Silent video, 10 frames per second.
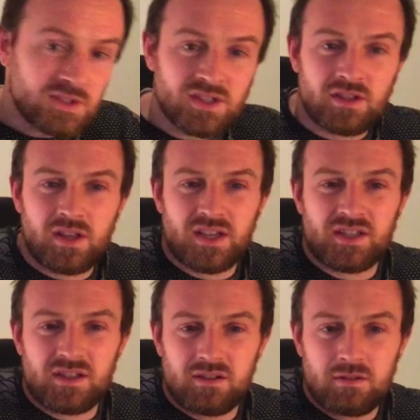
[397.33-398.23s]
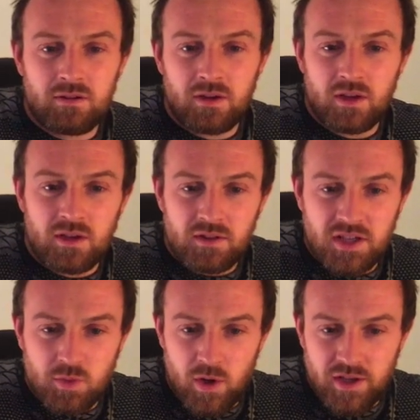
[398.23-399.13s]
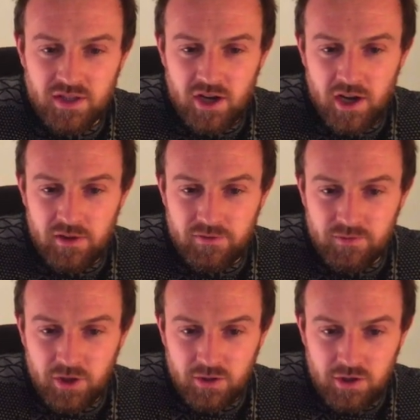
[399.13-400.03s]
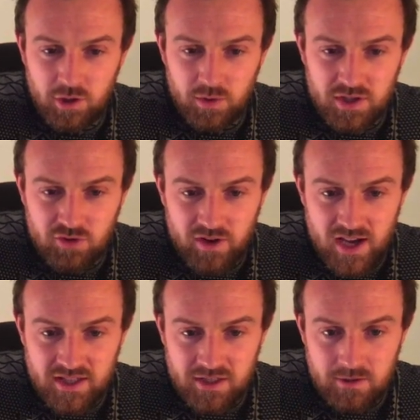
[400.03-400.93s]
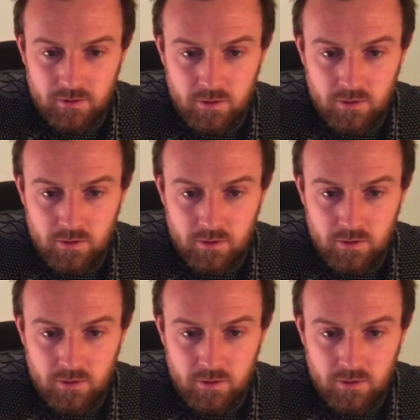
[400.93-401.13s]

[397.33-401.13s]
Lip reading: So this one is kind of to do with stress.